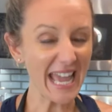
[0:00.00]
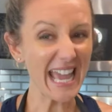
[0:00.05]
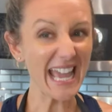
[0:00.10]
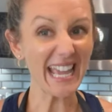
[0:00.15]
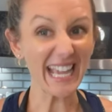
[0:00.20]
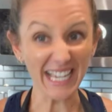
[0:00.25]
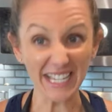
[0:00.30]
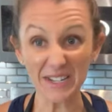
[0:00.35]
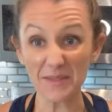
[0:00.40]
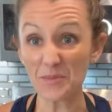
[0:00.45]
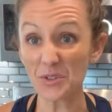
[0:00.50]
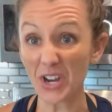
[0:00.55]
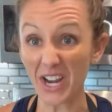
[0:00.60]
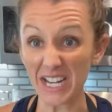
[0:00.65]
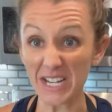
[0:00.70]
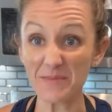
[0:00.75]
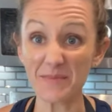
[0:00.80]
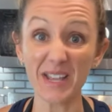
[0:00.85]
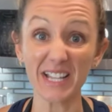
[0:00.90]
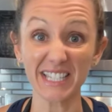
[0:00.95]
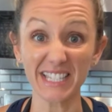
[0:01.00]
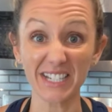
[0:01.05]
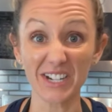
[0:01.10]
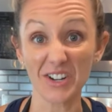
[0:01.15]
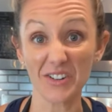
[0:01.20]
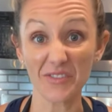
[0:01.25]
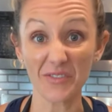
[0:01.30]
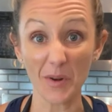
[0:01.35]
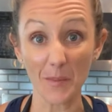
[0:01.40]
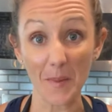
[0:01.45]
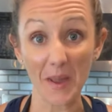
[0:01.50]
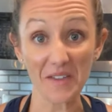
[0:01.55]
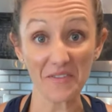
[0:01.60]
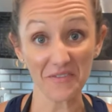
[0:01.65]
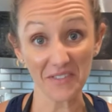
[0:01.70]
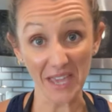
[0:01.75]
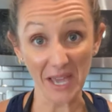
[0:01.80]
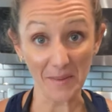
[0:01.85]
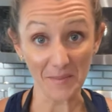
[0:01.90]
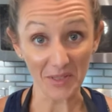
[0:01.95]
and I'm trying to make dinner for my
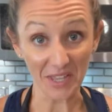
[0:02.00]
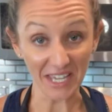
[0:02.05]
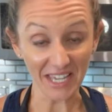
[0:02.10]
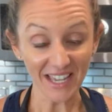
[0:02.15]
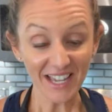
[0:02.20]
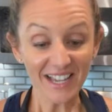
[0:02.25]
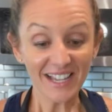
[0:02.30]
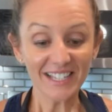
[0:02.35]
family.